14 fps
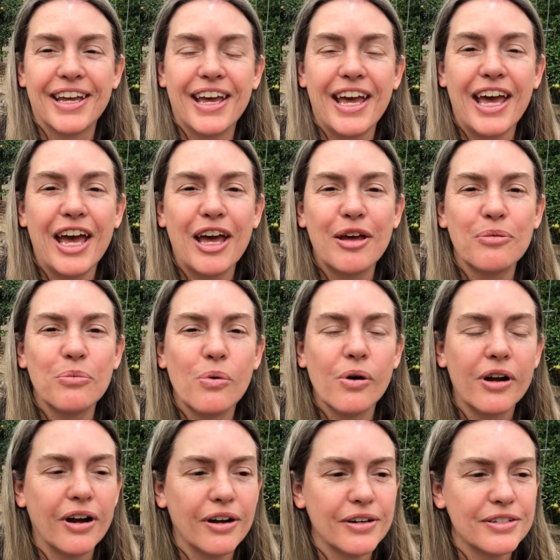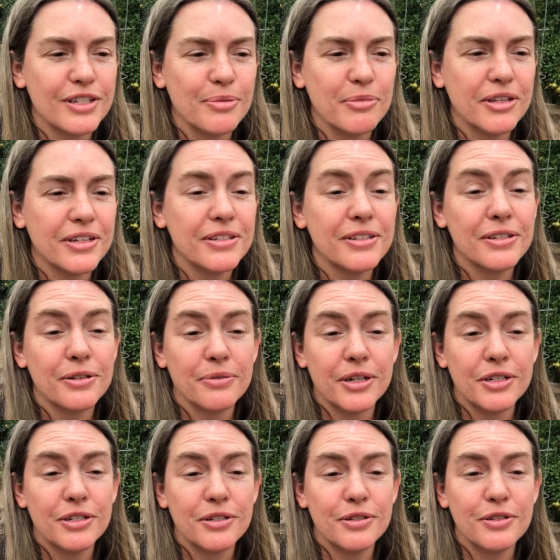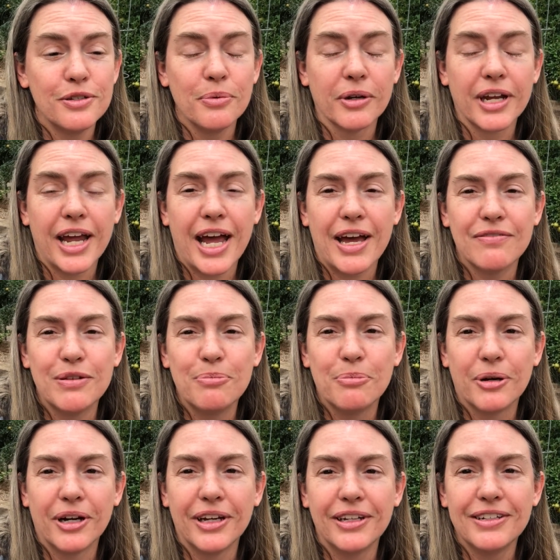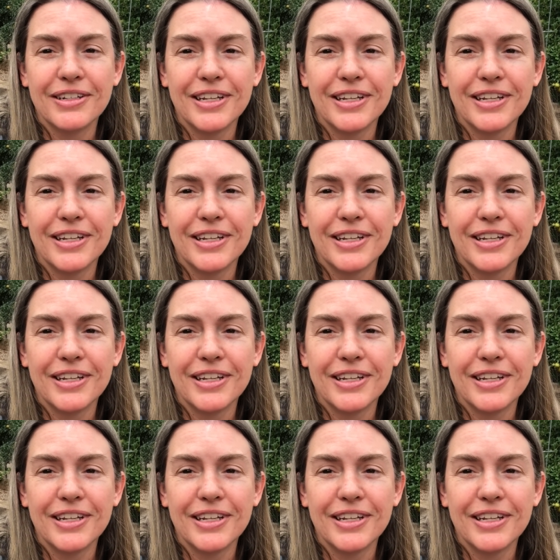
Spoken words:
and what are some of the considerations you want to have in mind